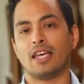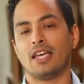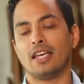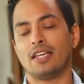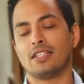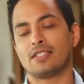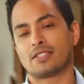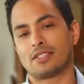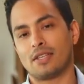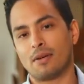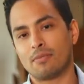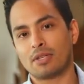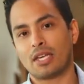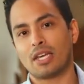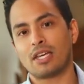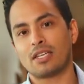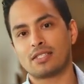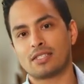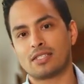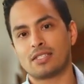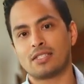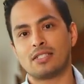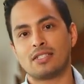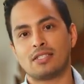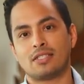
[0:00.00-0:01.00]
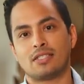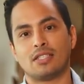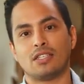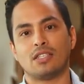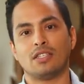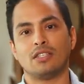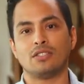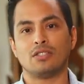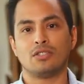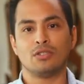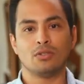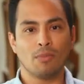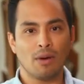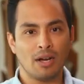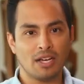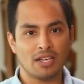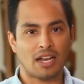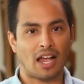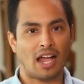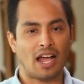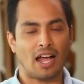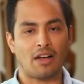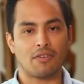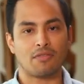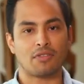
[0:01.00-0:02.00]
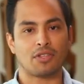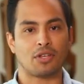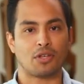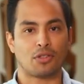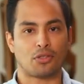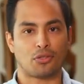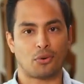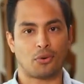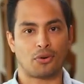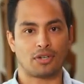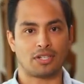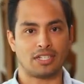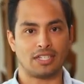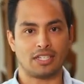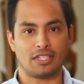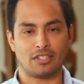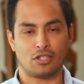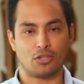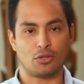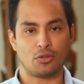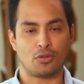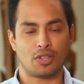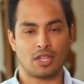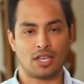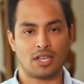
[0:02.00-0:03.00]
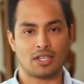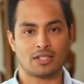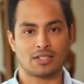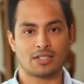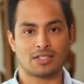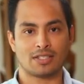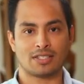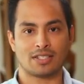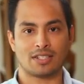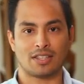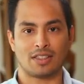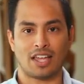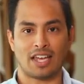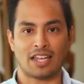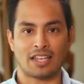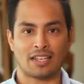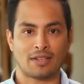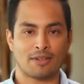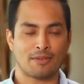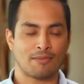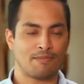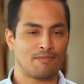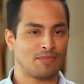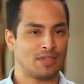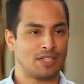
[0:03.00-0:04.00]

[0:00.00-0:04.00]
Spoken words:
In some cases, you might have the authority to do things like